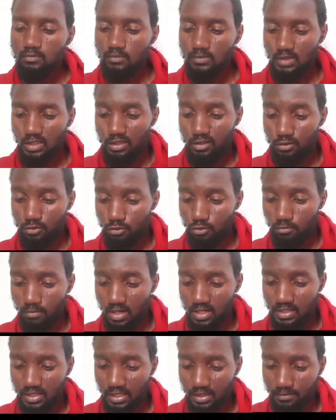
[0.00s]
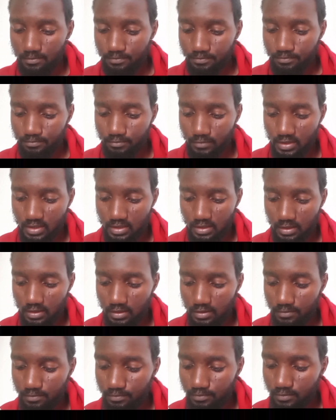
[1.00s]
Romania,
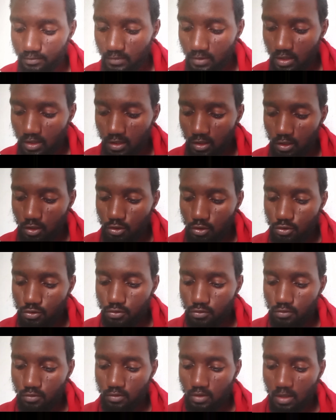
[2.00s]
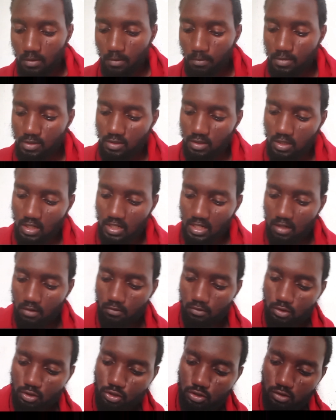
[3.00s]
basically. So based on our
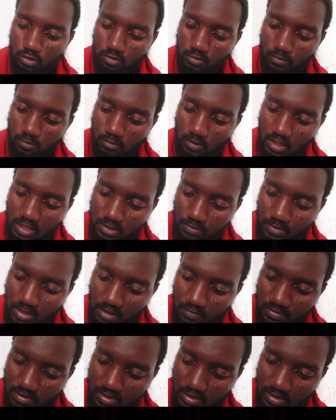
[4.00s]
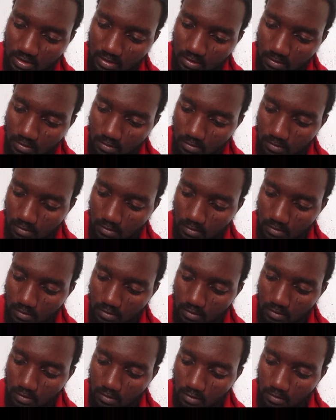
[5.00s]
calculation, as we have seen,
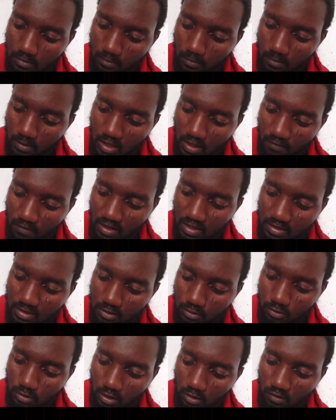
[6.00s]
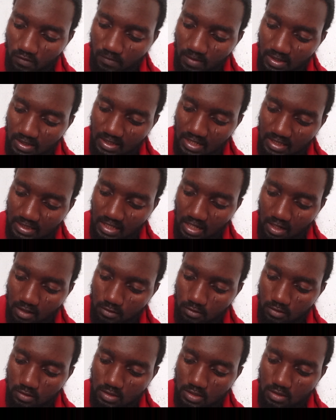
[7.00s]
we have had a total of about
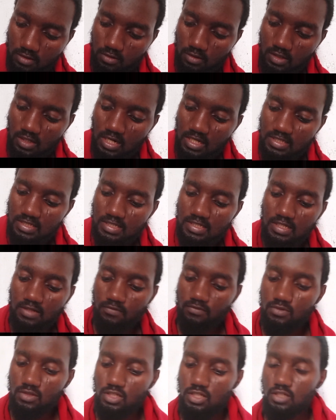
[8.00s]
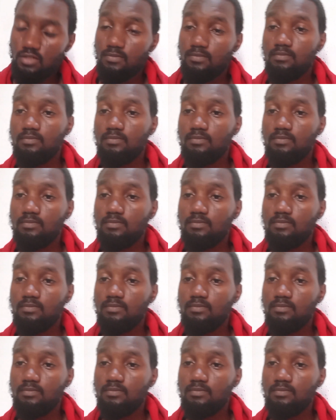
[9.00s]
9,670